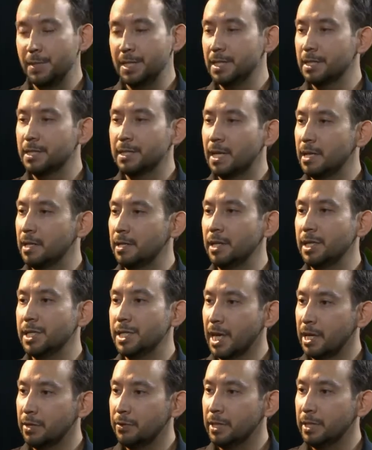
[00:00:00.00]
business started in
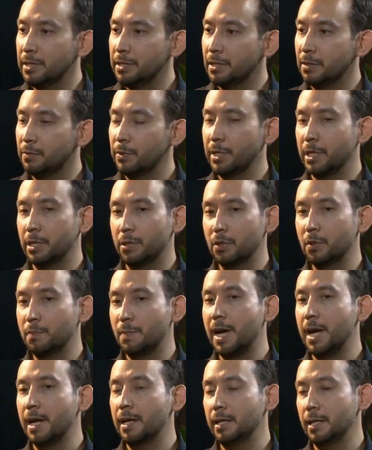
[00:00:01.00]
January. So we took
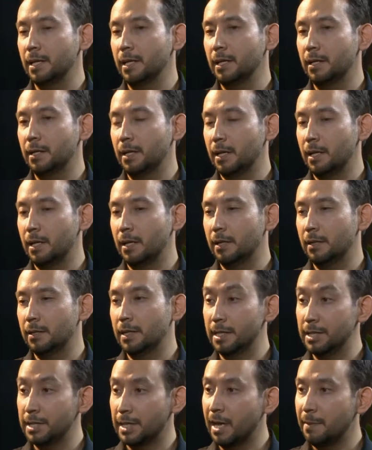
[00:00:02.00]
part in the
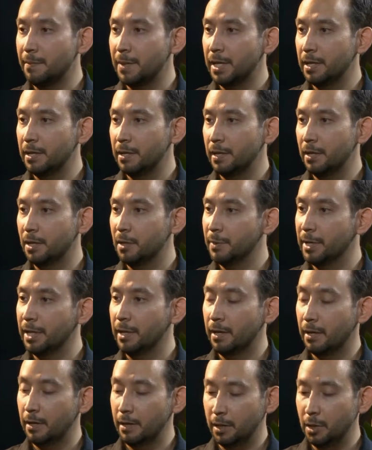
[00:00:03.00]
StartMate
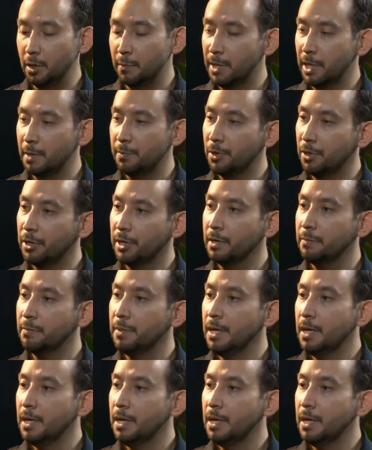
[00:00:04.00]
incubator program.